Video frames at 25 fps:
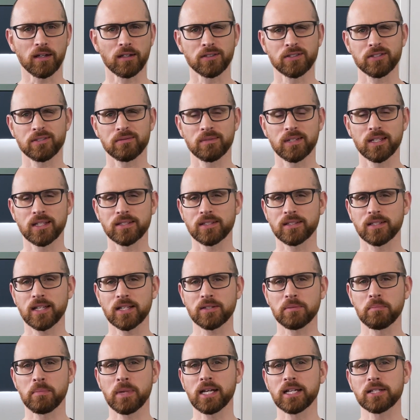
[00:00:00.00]
Because
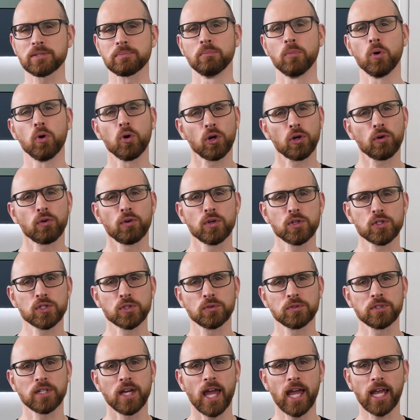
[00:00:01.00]
does it mean it's more
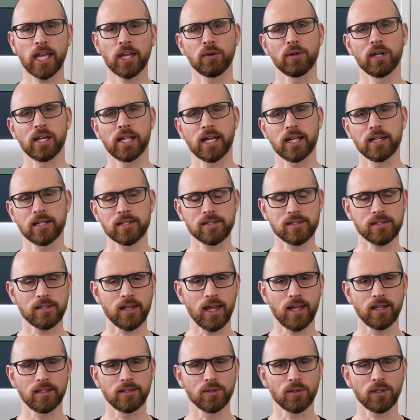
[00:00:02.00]
crucial to accurately
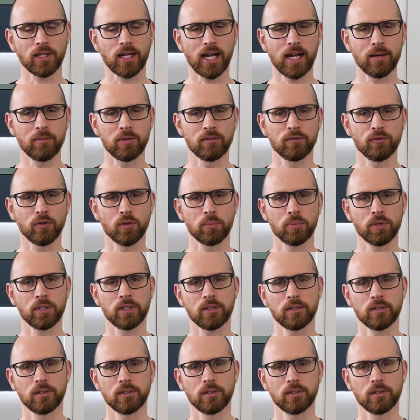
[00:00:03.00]
understand your carbon footprint?